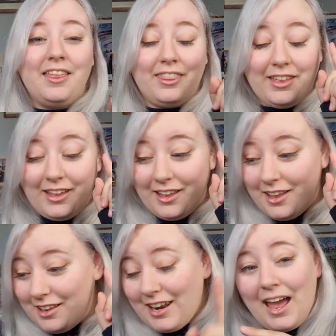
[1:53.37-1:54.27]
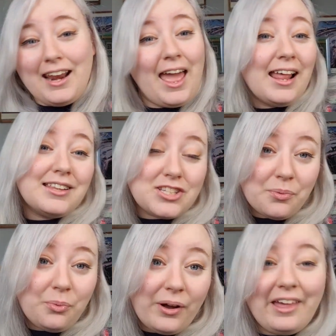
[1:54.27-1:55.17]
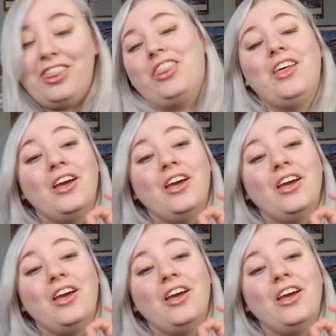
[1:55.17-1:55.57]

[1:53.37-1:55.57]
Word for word: that Nan ends up with.